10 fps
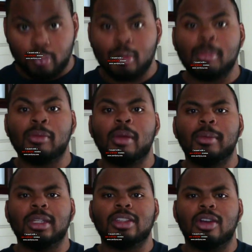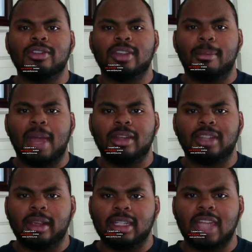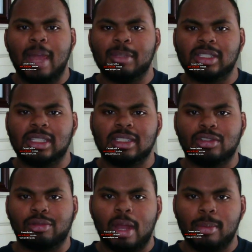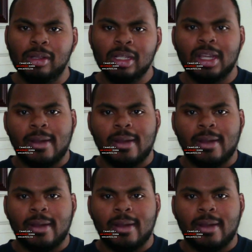Remember when we told you about Derek Thomas's trouble